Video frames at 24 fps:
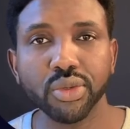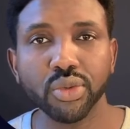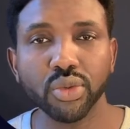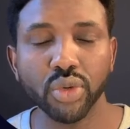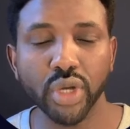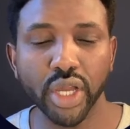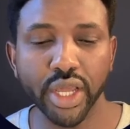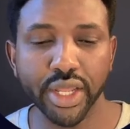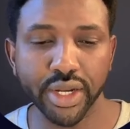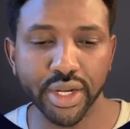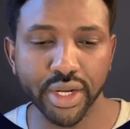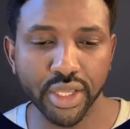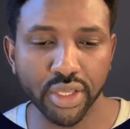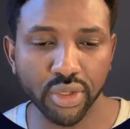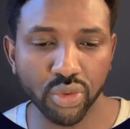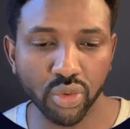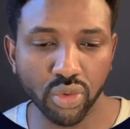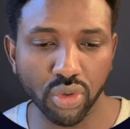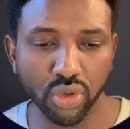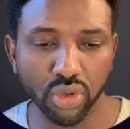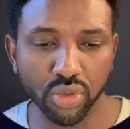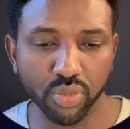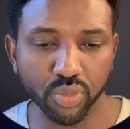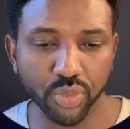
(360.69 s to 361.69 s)
array
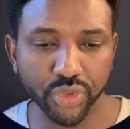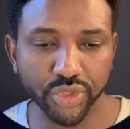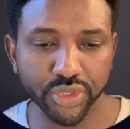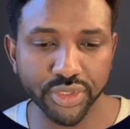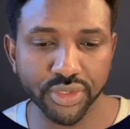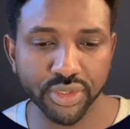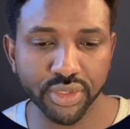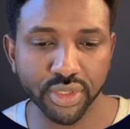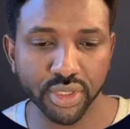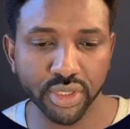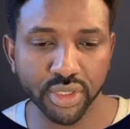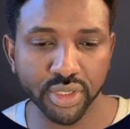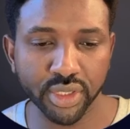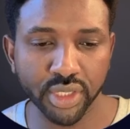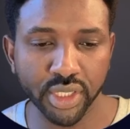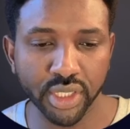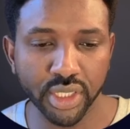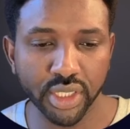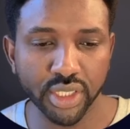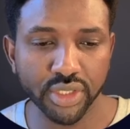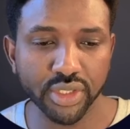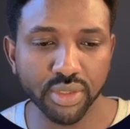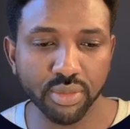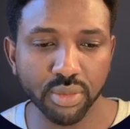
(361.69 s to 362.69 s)
called monster
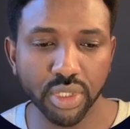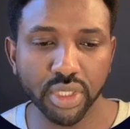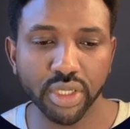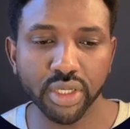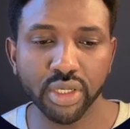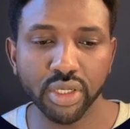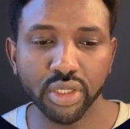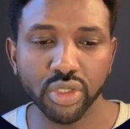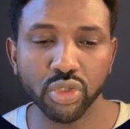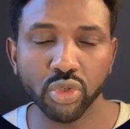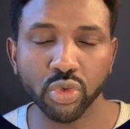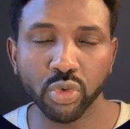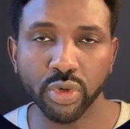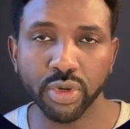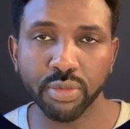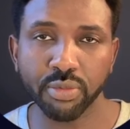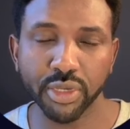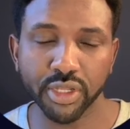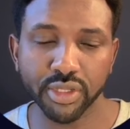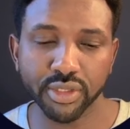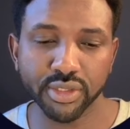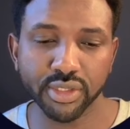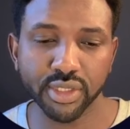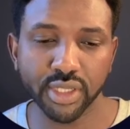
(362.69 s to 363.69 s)
similarly to
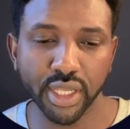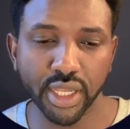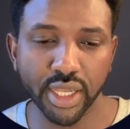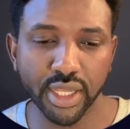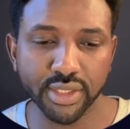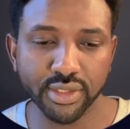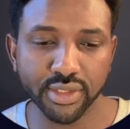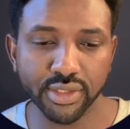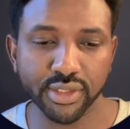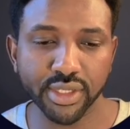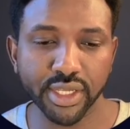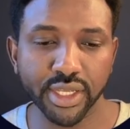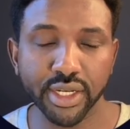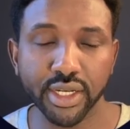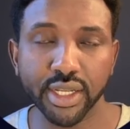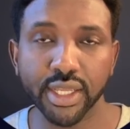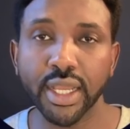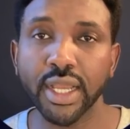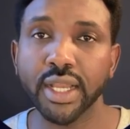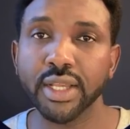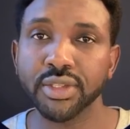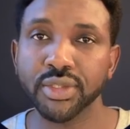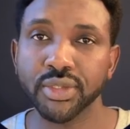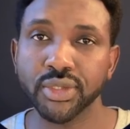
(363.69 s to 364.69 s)
weapons, and this array
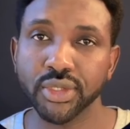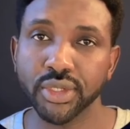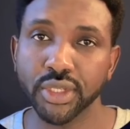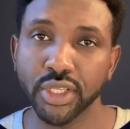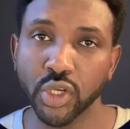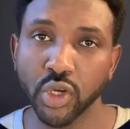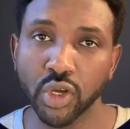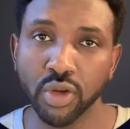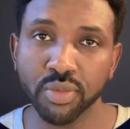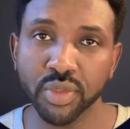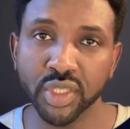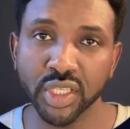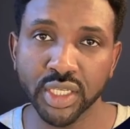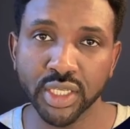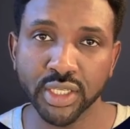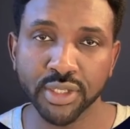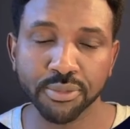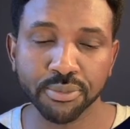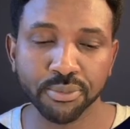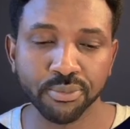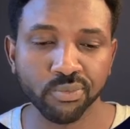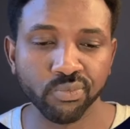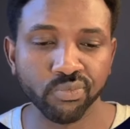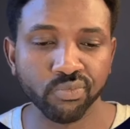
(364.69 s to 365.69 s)
has 3 objects
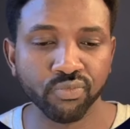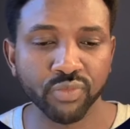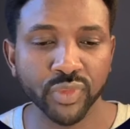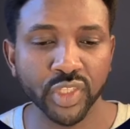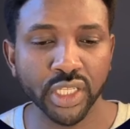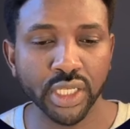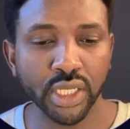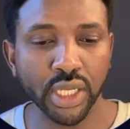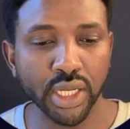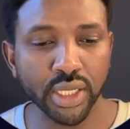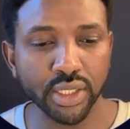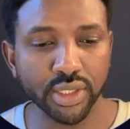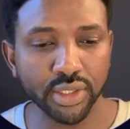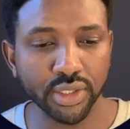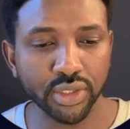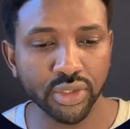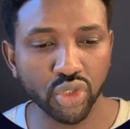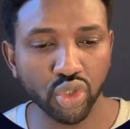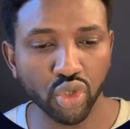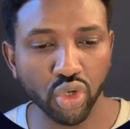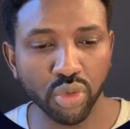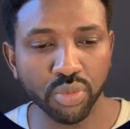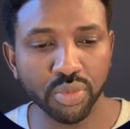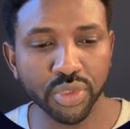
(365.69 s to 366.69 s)
and each
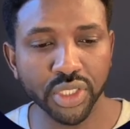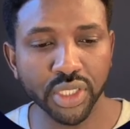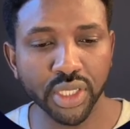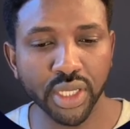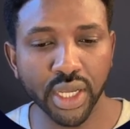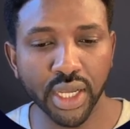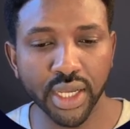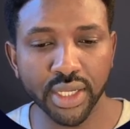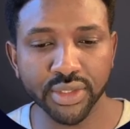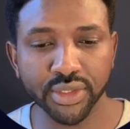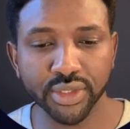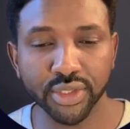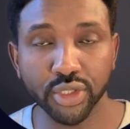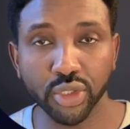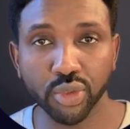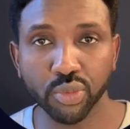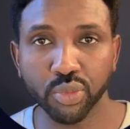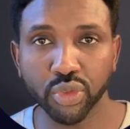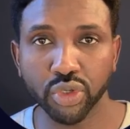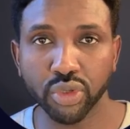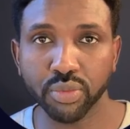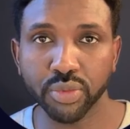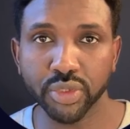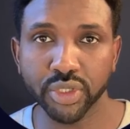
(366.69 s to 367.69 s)
object has 3
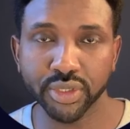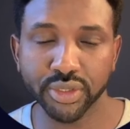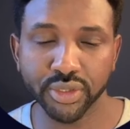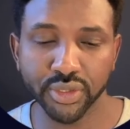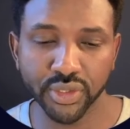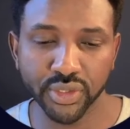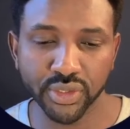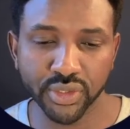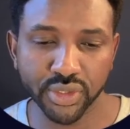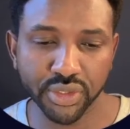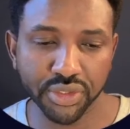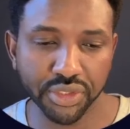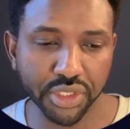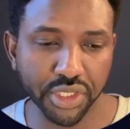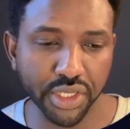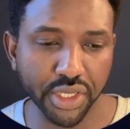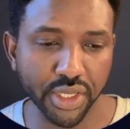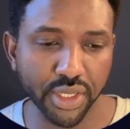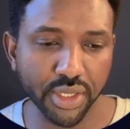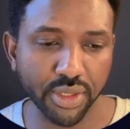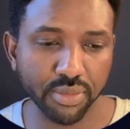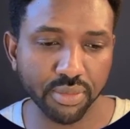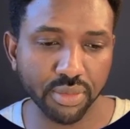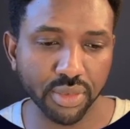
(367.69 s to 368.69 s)
properties:
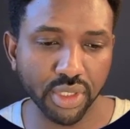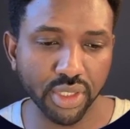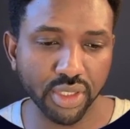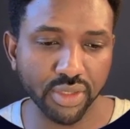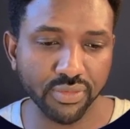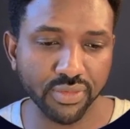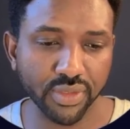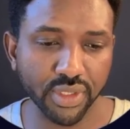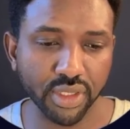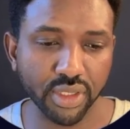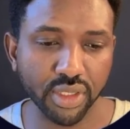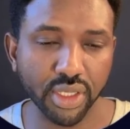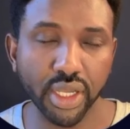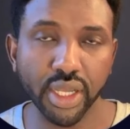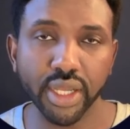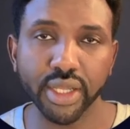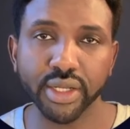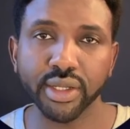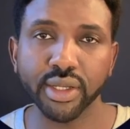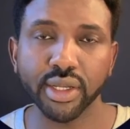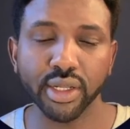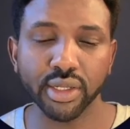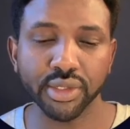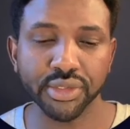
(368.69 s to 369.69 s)
name, level, and
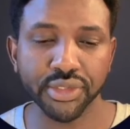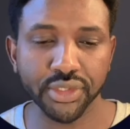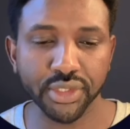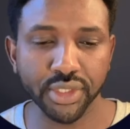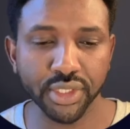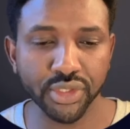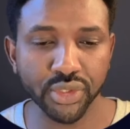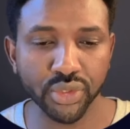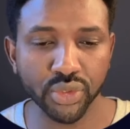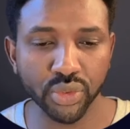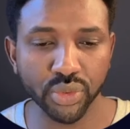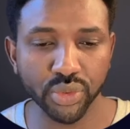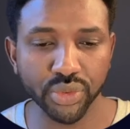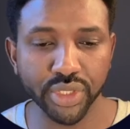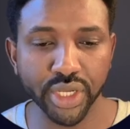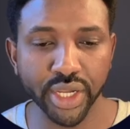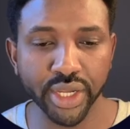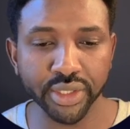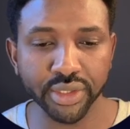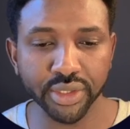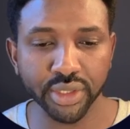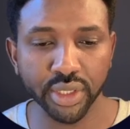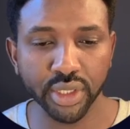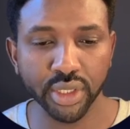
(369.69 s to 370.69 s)
health. Let's do
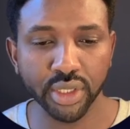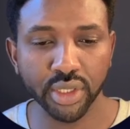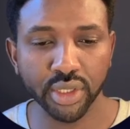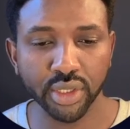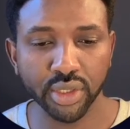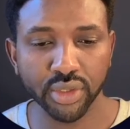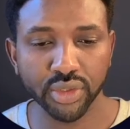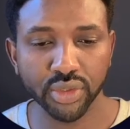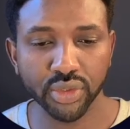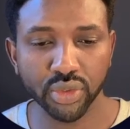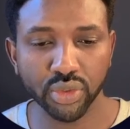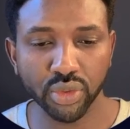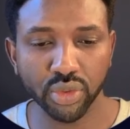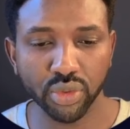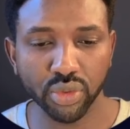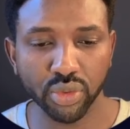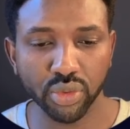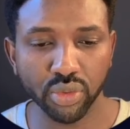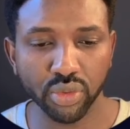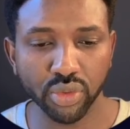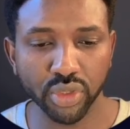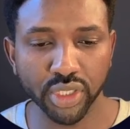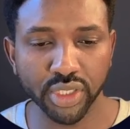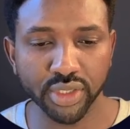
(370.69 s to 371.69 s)
that. So
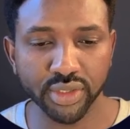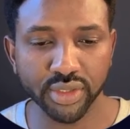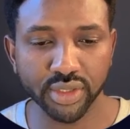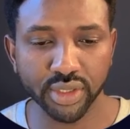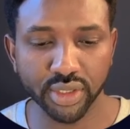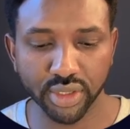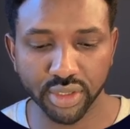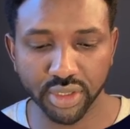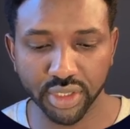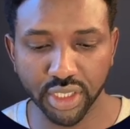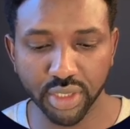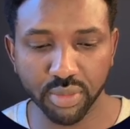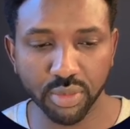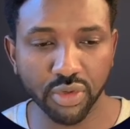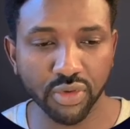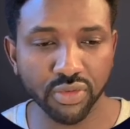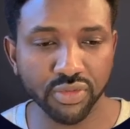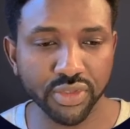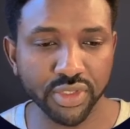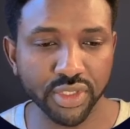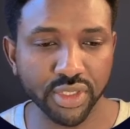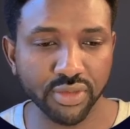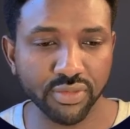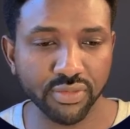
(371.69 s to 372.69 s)
get the name of
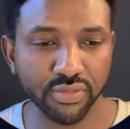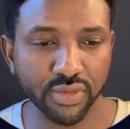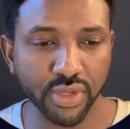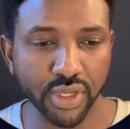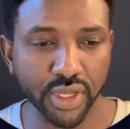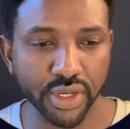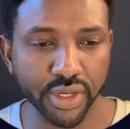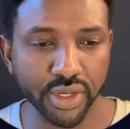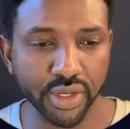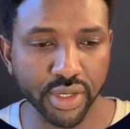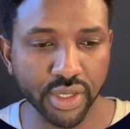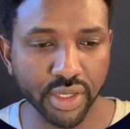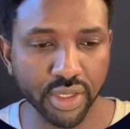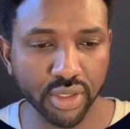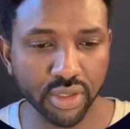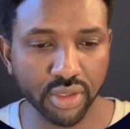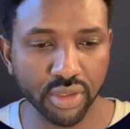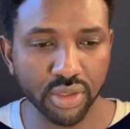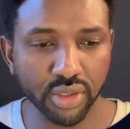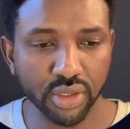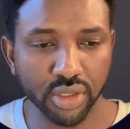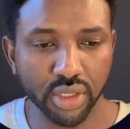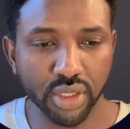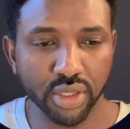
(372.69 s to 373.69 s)
the array
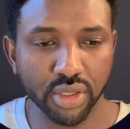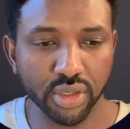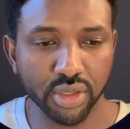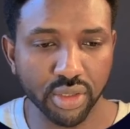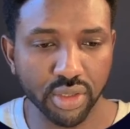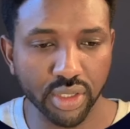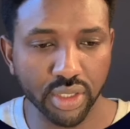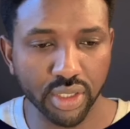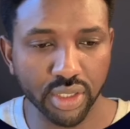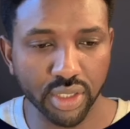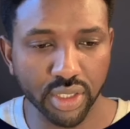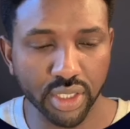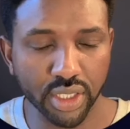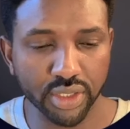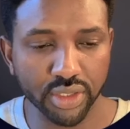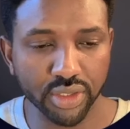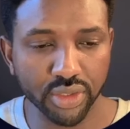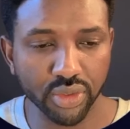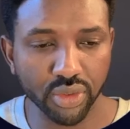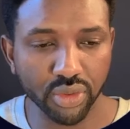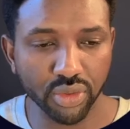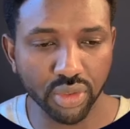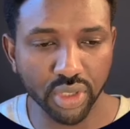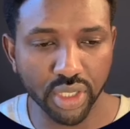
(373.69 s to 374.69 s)
and then add a
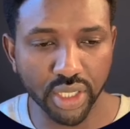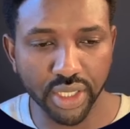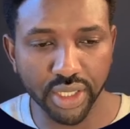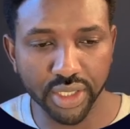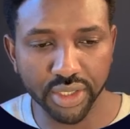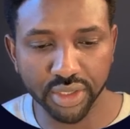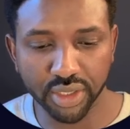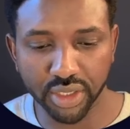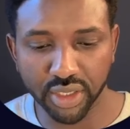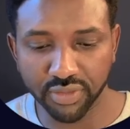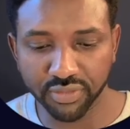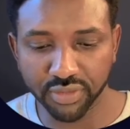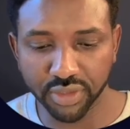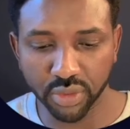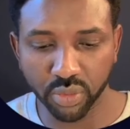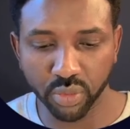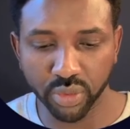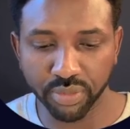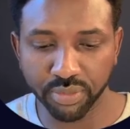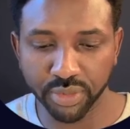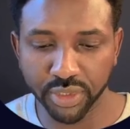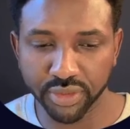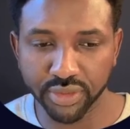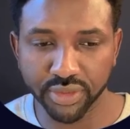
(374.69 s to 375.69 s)
new line after
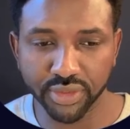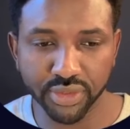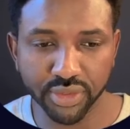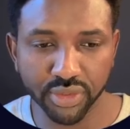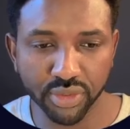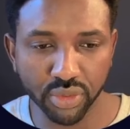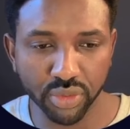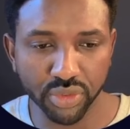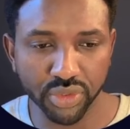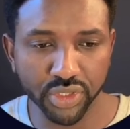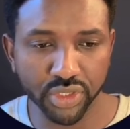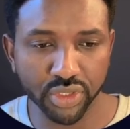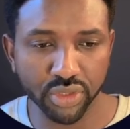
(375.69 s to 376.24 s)
weapons. So this